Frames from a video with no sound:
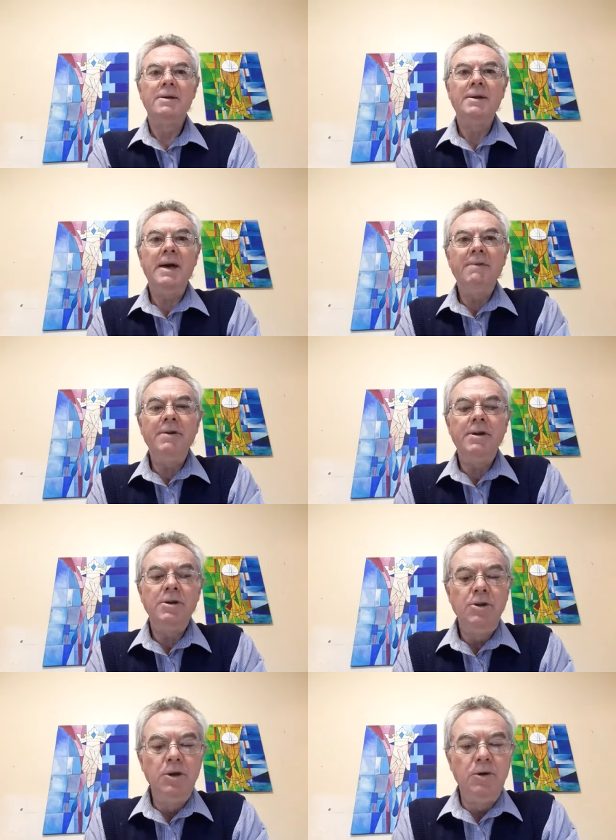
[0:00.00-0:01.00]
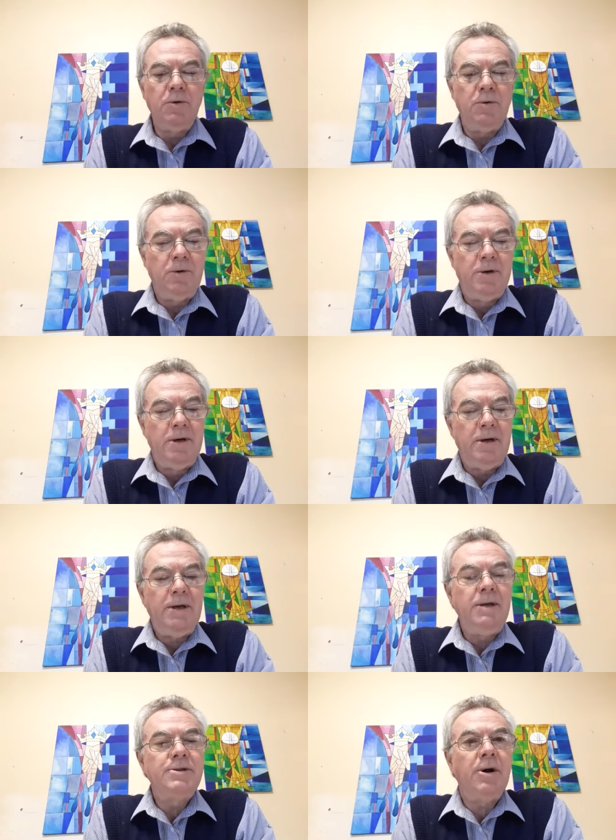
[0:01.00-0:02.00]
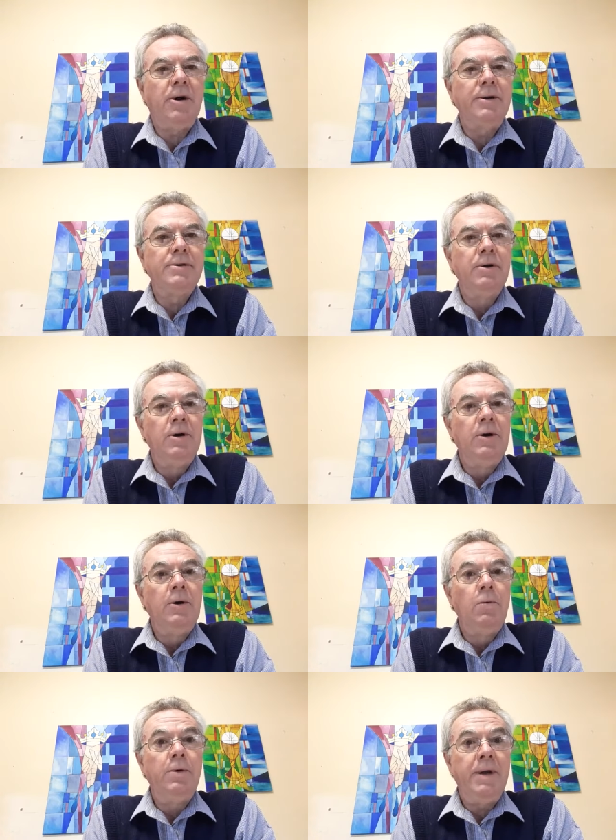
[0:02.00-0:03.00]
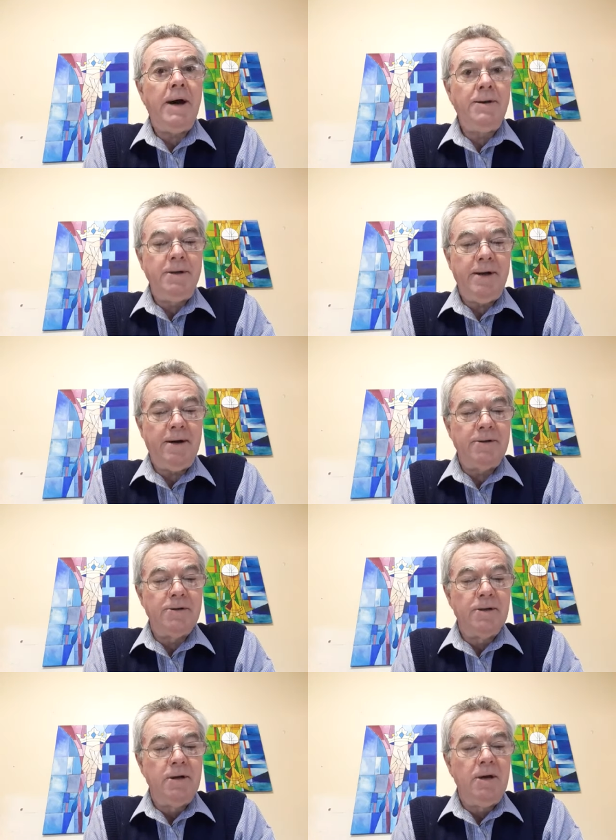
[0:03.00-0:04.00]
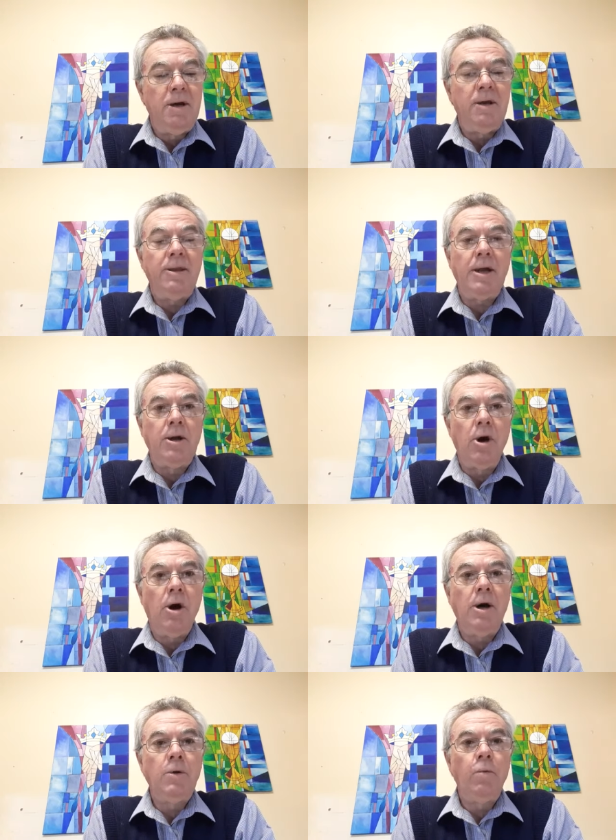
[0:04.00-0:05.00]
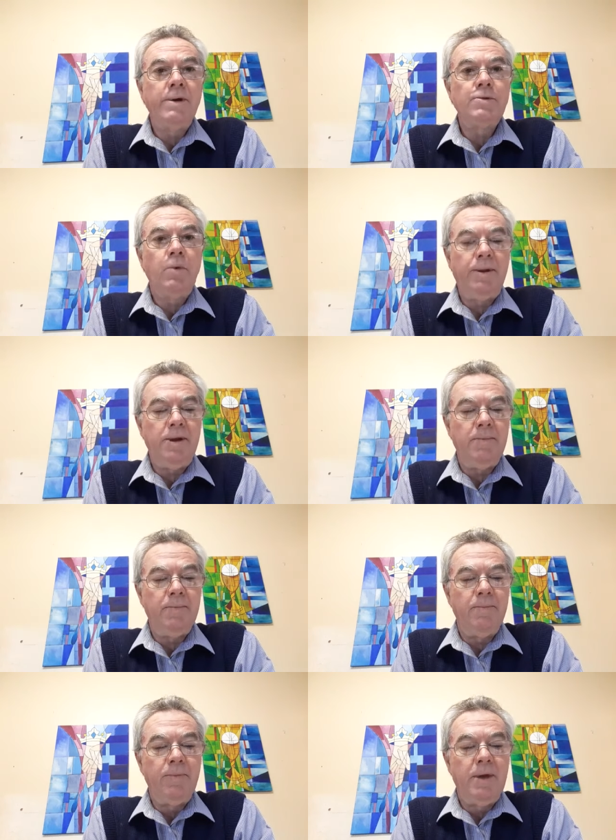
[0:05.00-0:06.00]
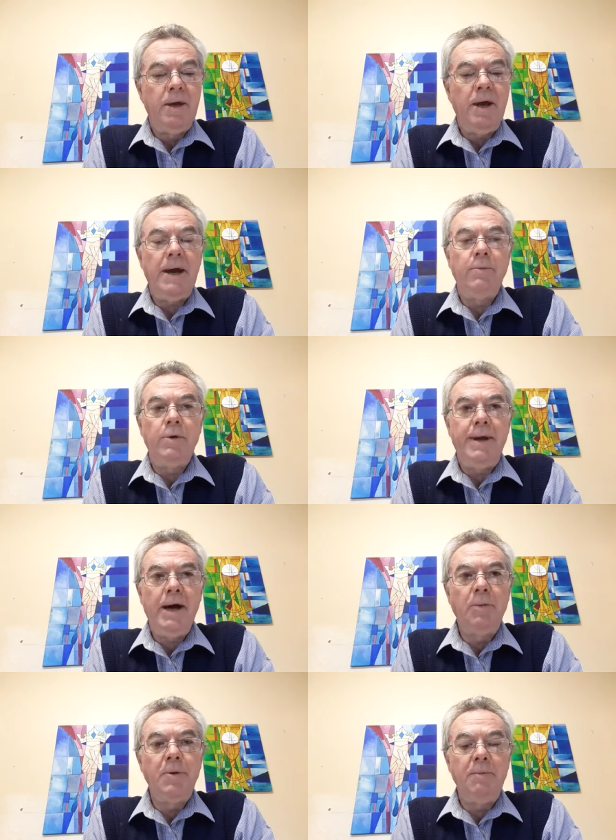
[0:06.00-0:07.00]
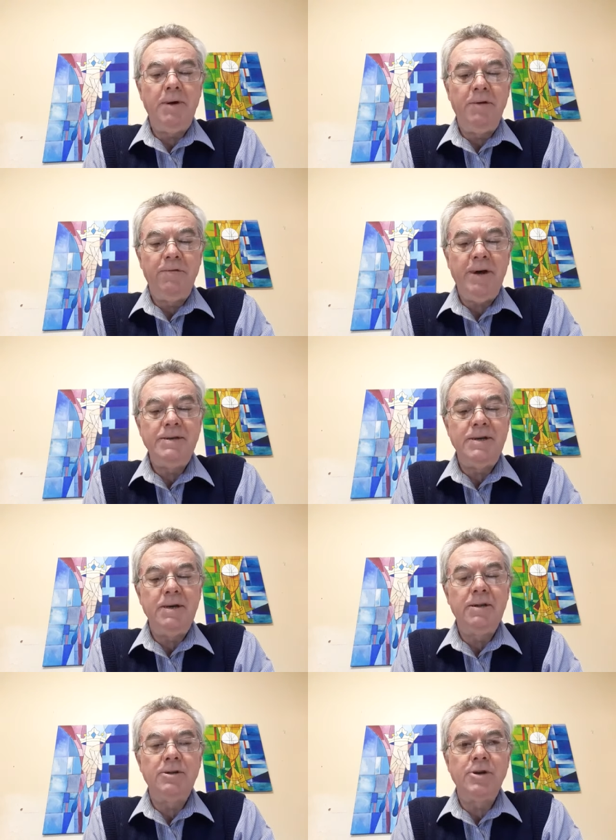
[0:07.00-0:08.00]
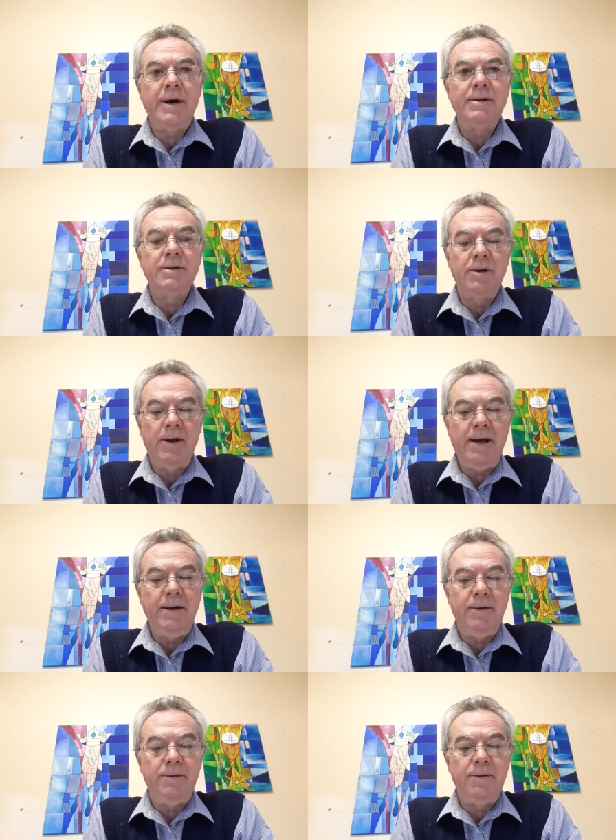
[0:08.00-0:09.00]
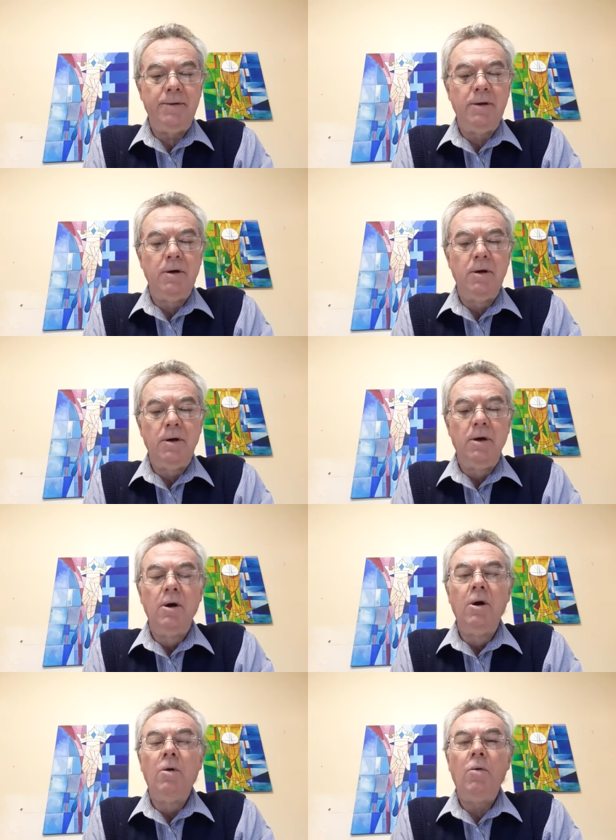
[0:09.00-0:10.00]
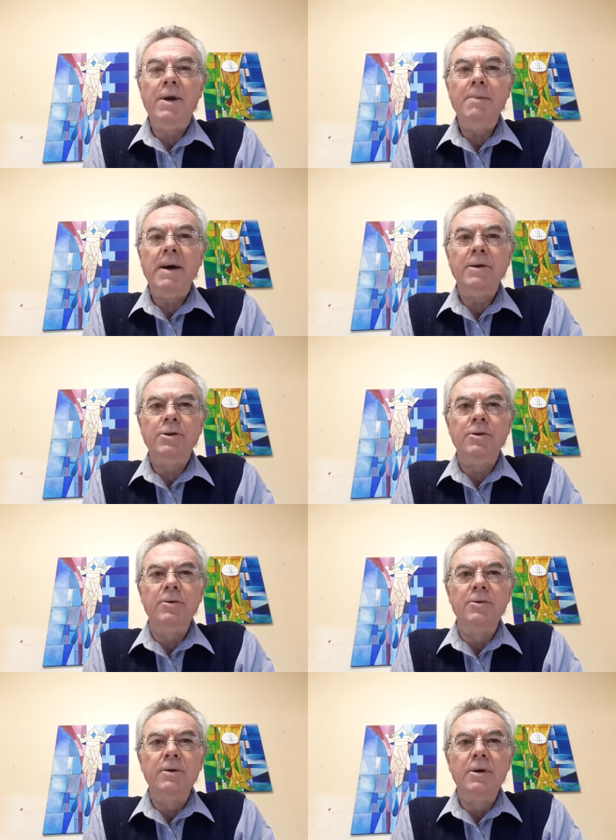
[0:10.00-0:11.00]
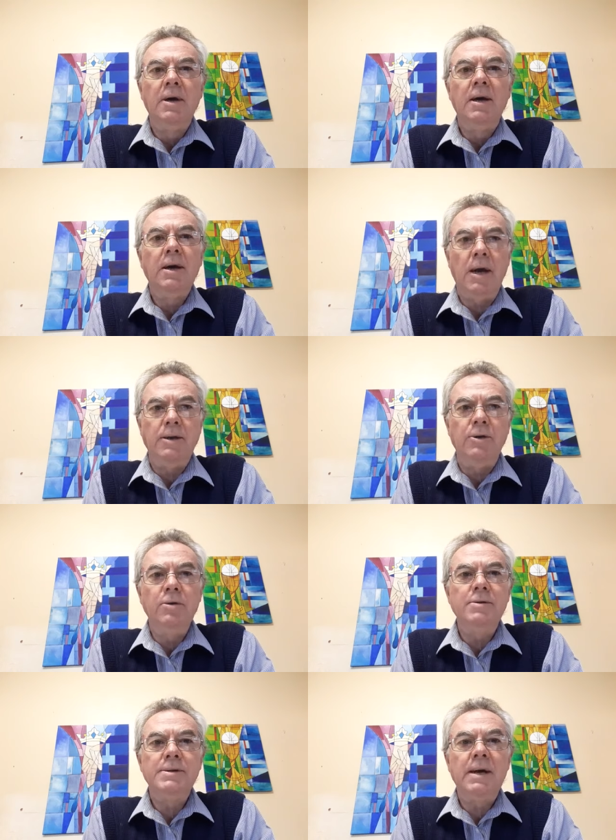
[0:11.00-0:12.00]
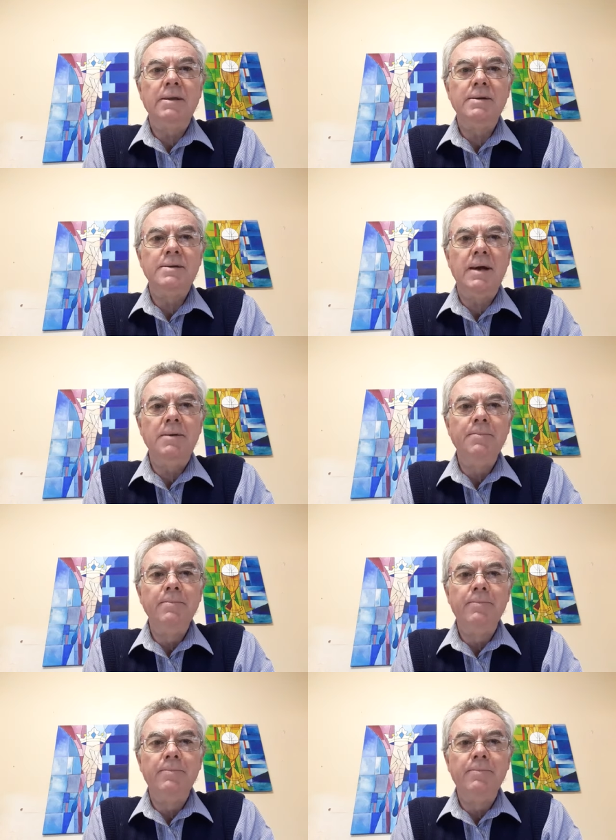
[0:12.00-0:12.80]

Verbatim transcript: David knew in his heart, without a doubt, that God was with him and would help him in facing the giant Goliath. What about you? Can you say the same?